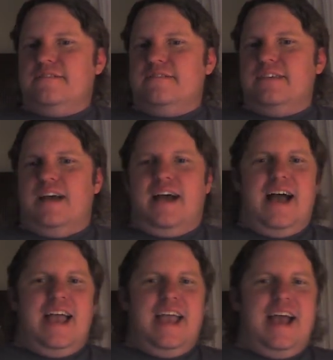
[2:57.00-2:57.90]
yeah,
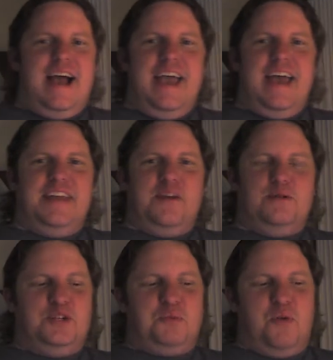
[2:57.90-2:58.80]
I had no
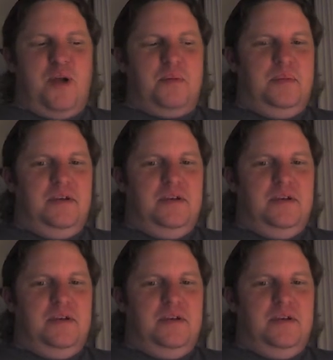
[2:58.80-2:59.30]
such problem.